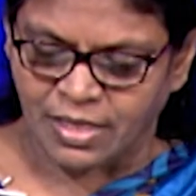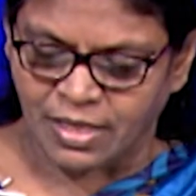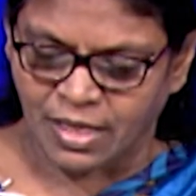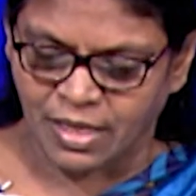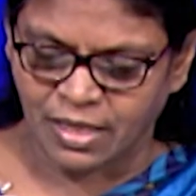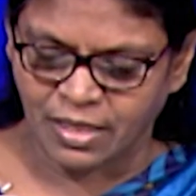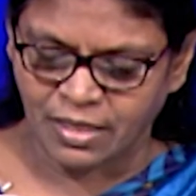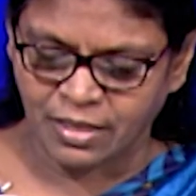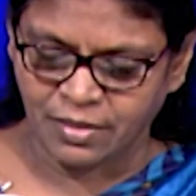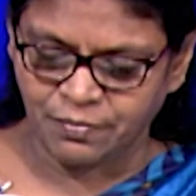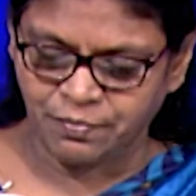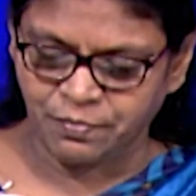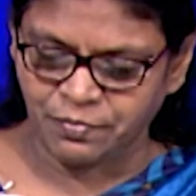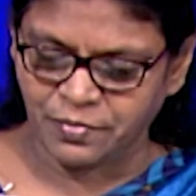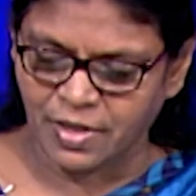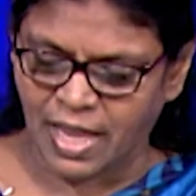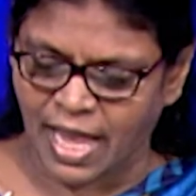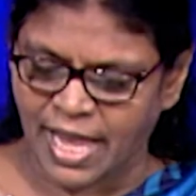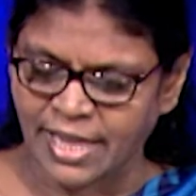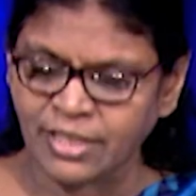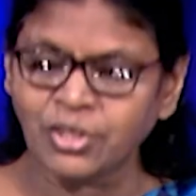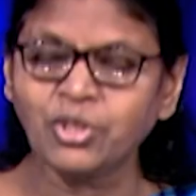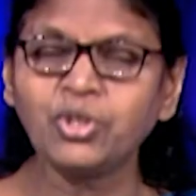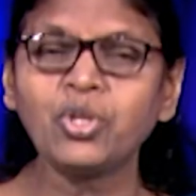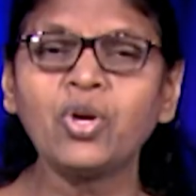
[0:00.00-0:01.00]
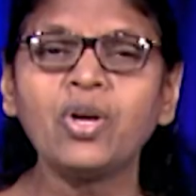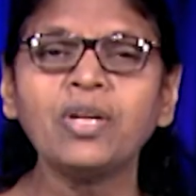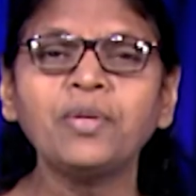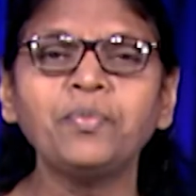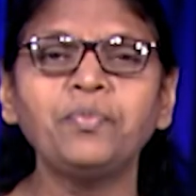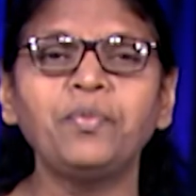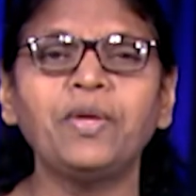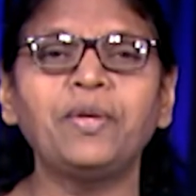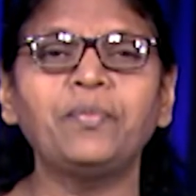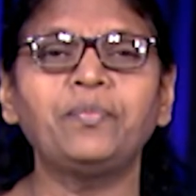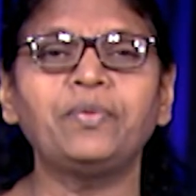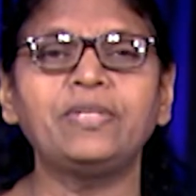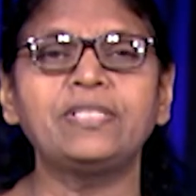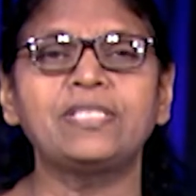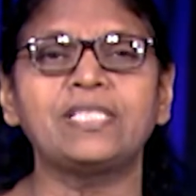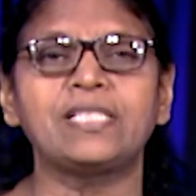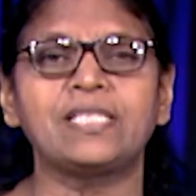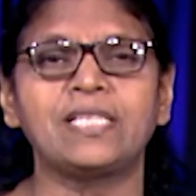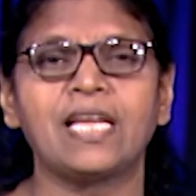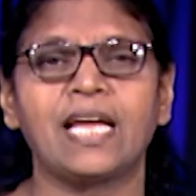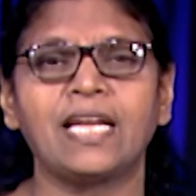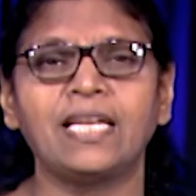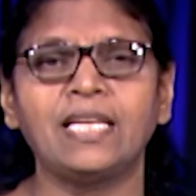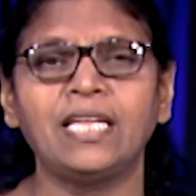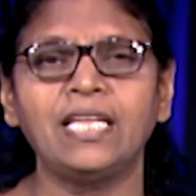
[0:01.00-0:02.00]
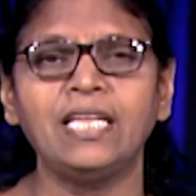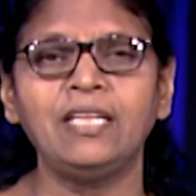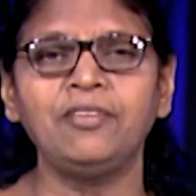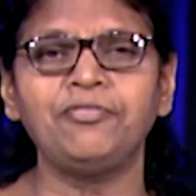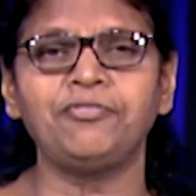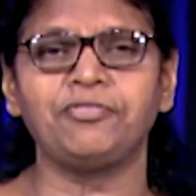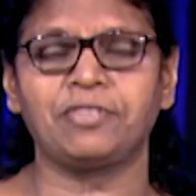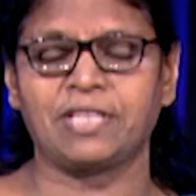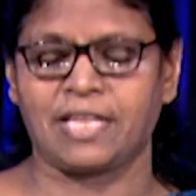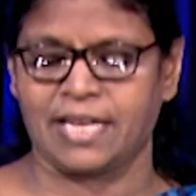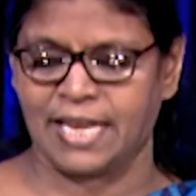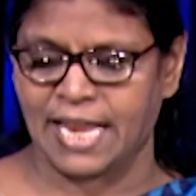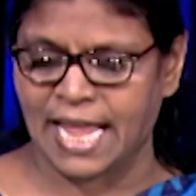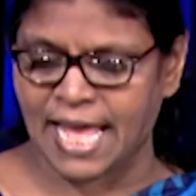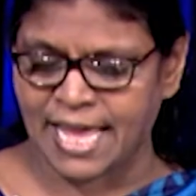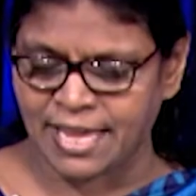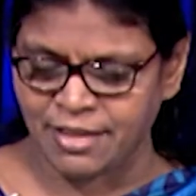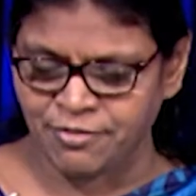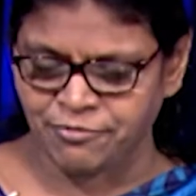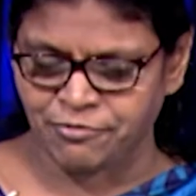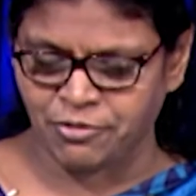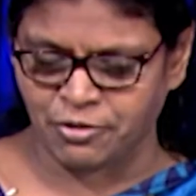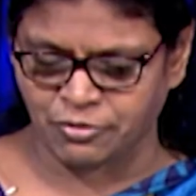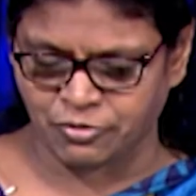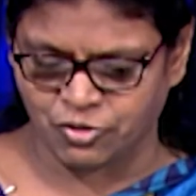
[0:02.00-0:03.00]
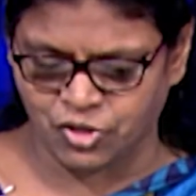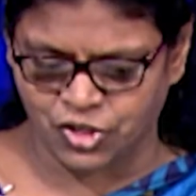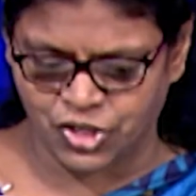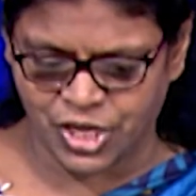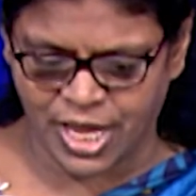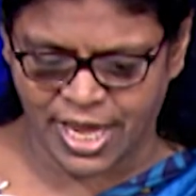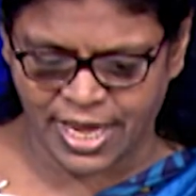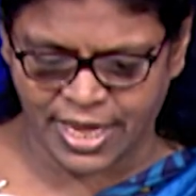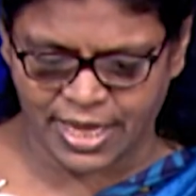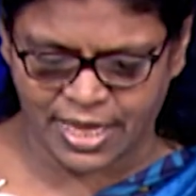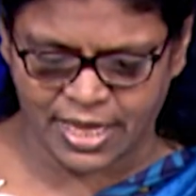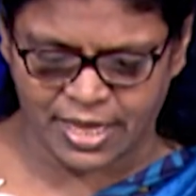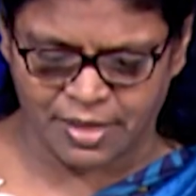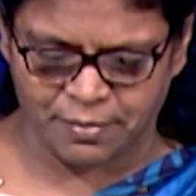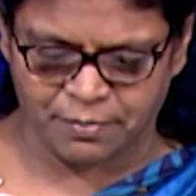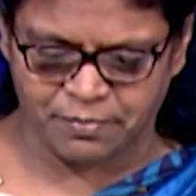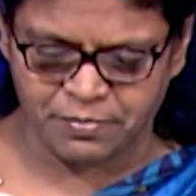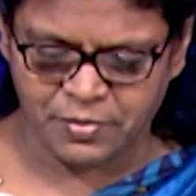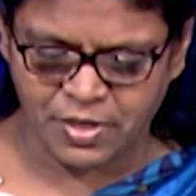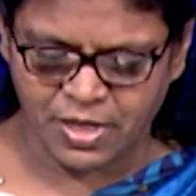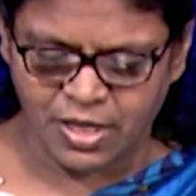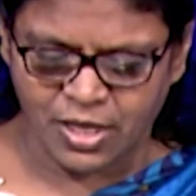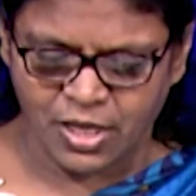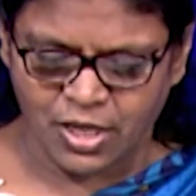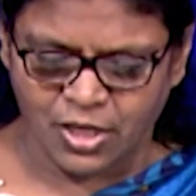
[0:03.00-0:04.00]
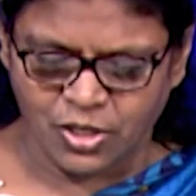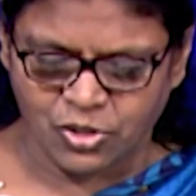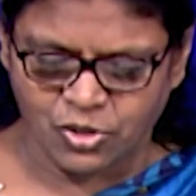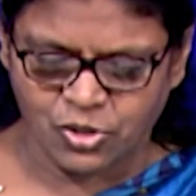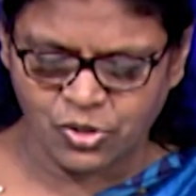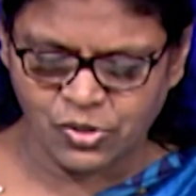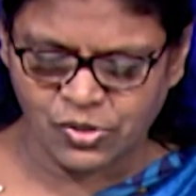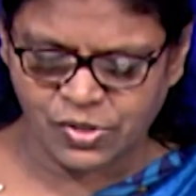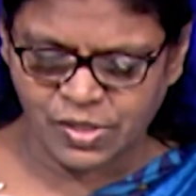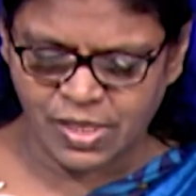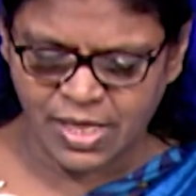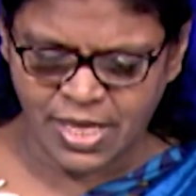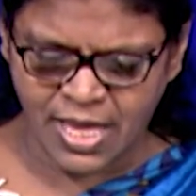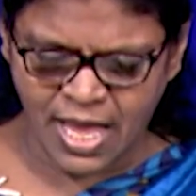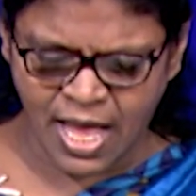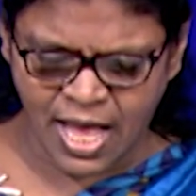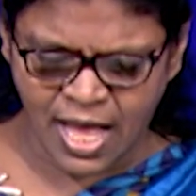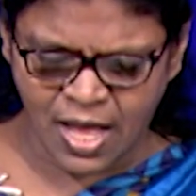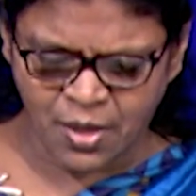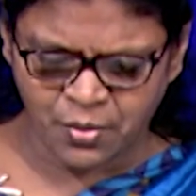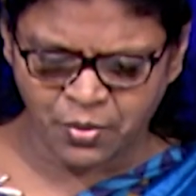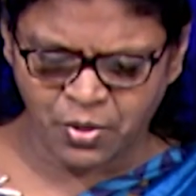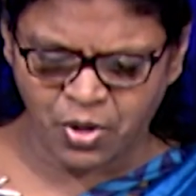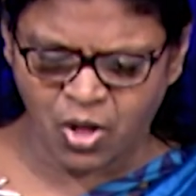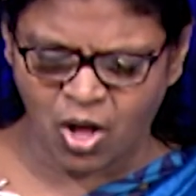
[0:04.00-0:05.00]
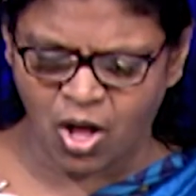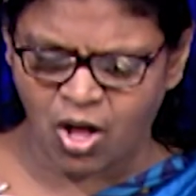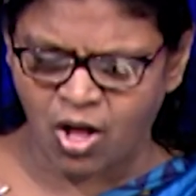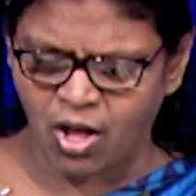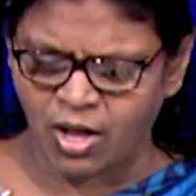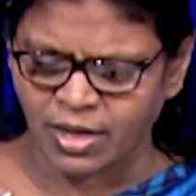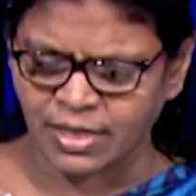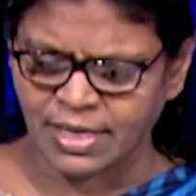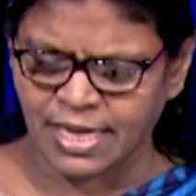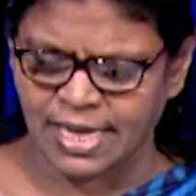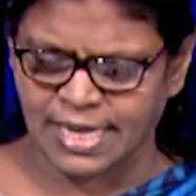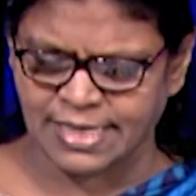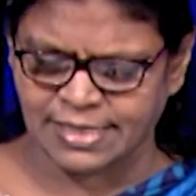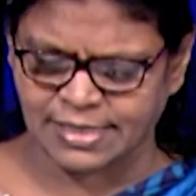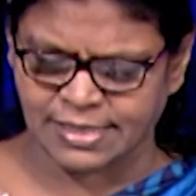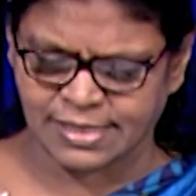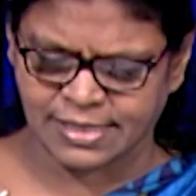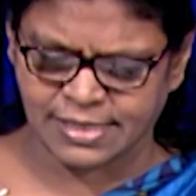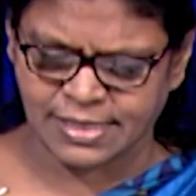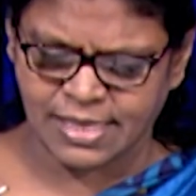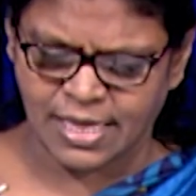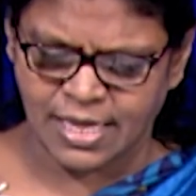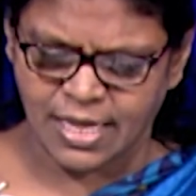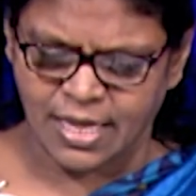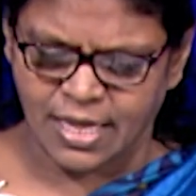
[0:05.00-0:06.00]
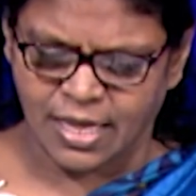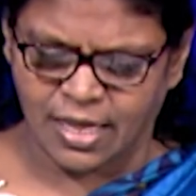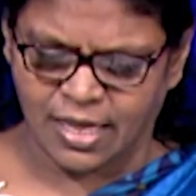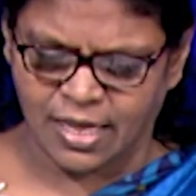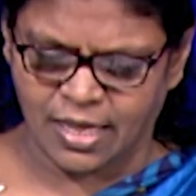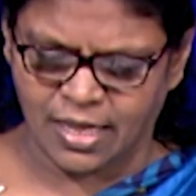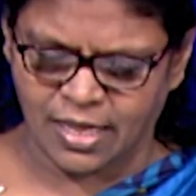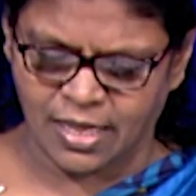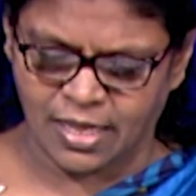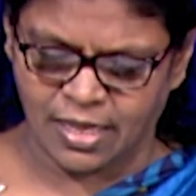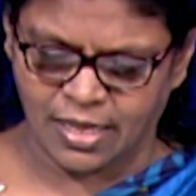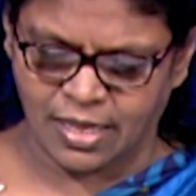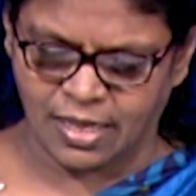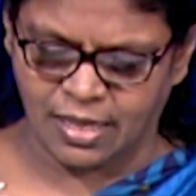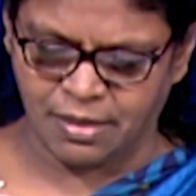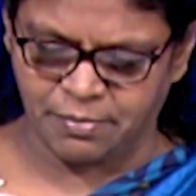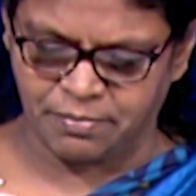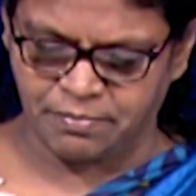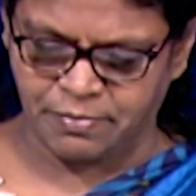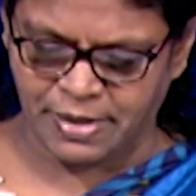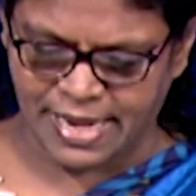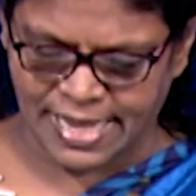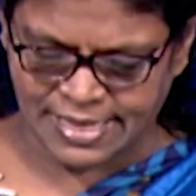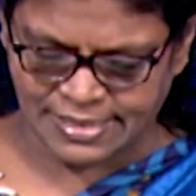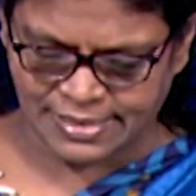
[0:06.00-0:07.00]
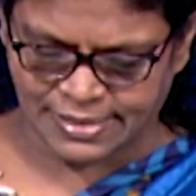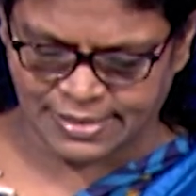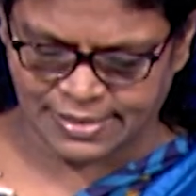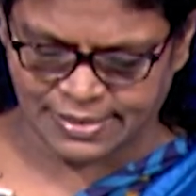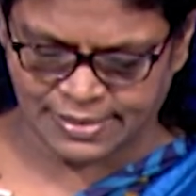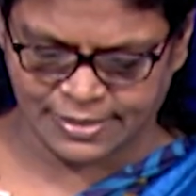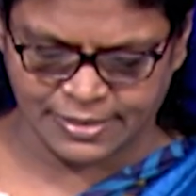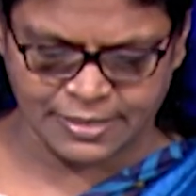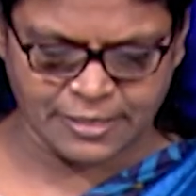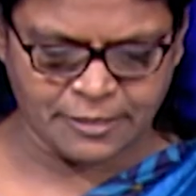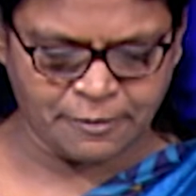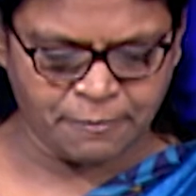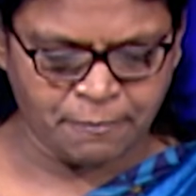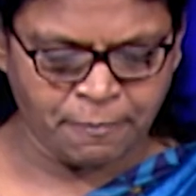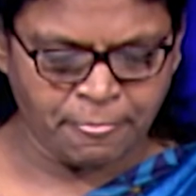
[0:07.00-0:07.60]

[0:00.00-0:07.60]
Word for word: Um, I thought we will study the life of Jacob to see how God has uh, blessed